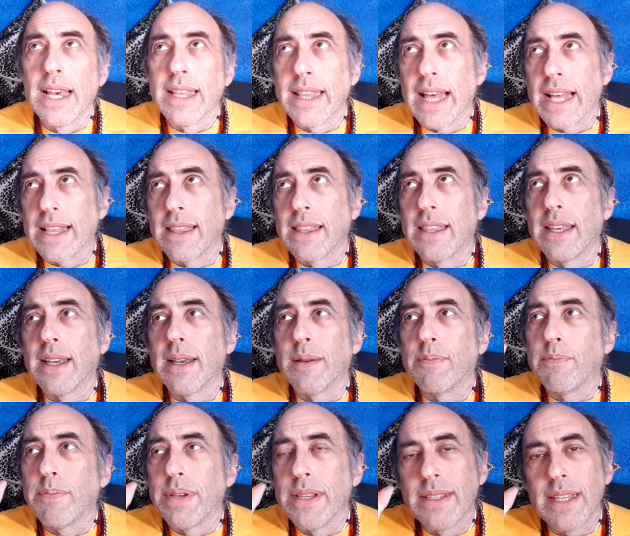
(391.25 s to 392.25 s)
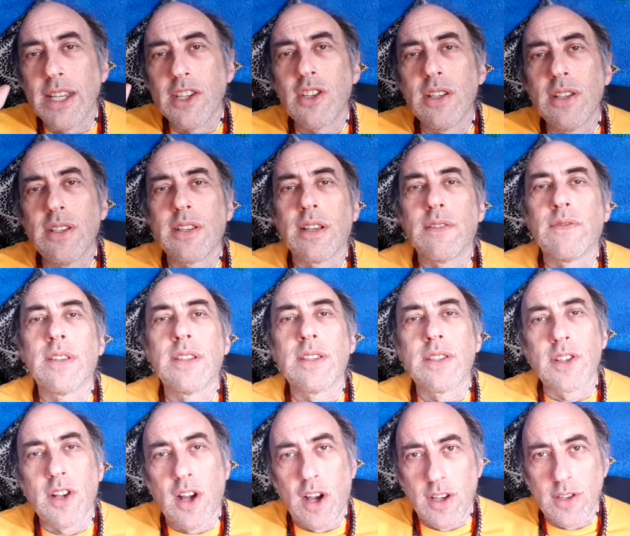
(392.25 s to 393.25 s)
that the positions of the
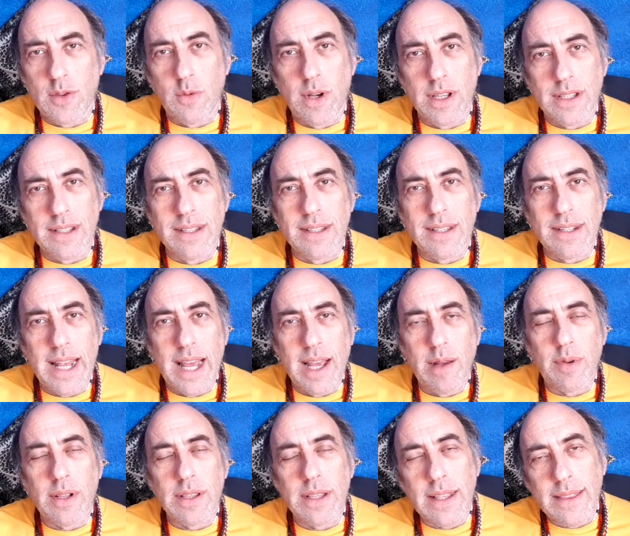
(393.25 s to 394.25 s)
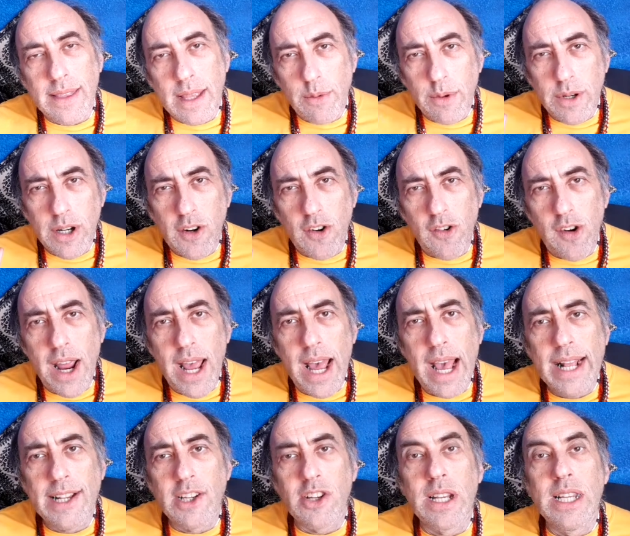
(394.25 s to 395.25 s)
stars wasn't stable, that they were
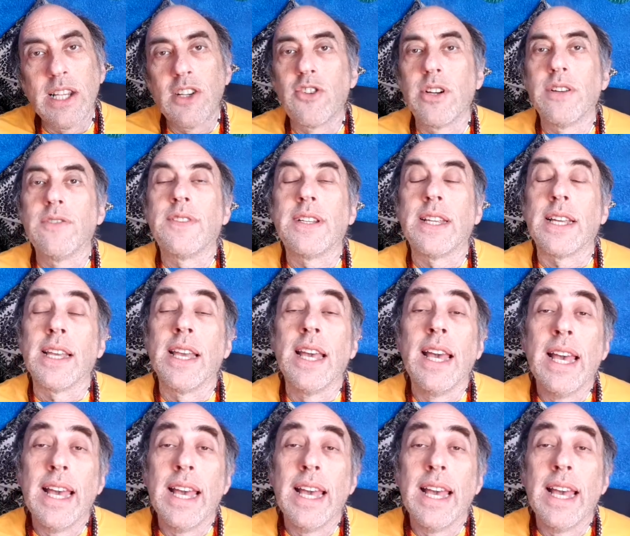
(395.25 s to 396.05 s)
gradually drifting,